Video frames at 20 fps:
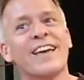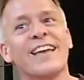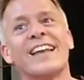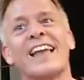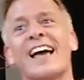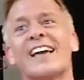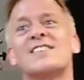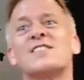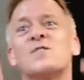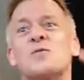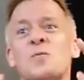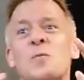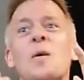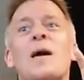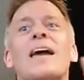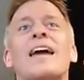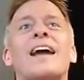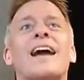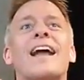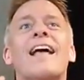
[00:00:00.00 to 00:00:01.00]
And I
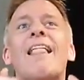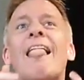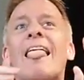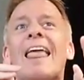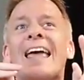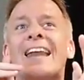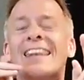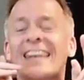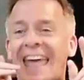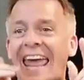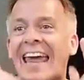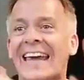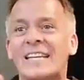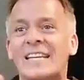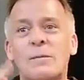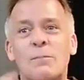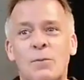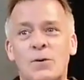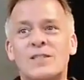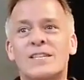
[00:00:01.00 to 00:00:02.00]
swear,
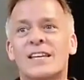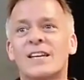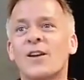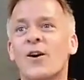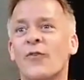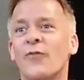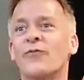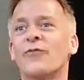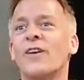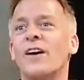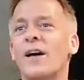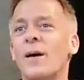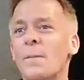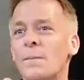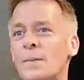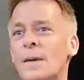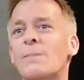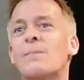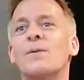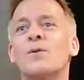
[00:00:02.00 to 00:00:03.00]
80% of
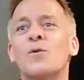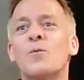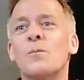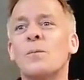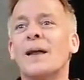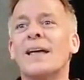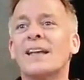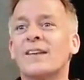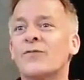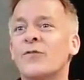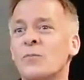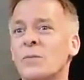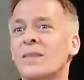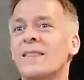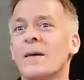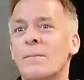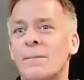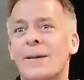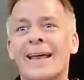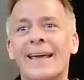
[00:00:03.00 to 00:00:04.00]
people who play it for me,
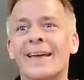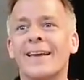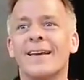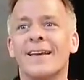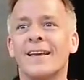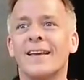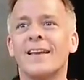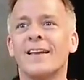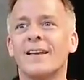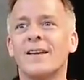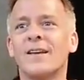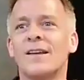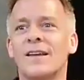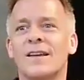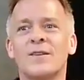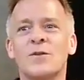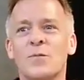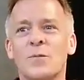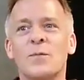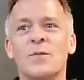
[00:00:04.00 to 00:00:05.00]
they played
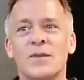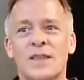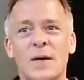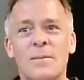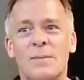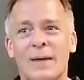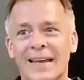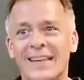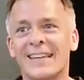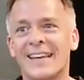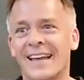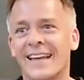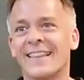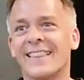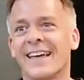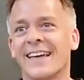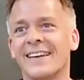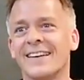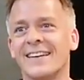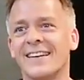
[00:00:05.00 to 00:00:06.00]
it like
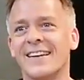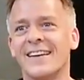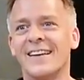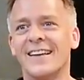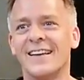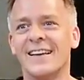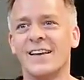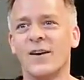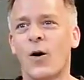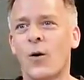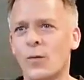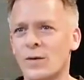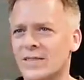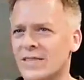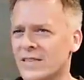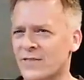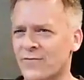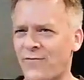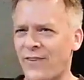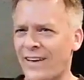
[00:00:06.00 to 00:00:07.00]
that. Always
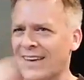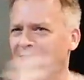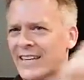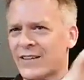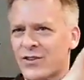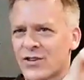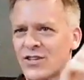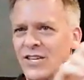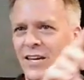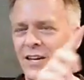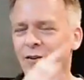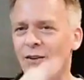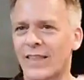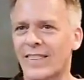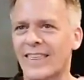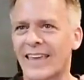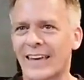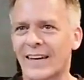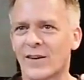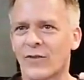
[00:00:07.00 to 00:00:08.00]
this funny crescendo at
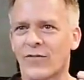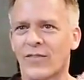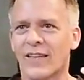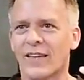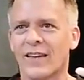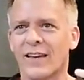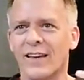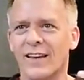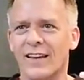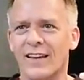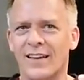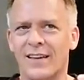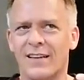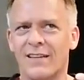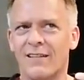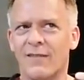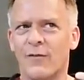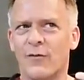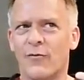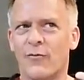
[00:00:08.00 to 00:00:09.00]
the end of the
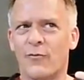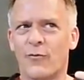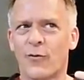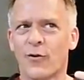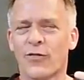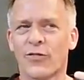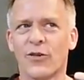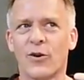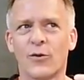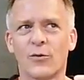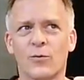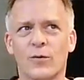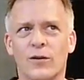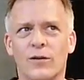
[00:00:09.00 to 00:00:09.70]
fourth note.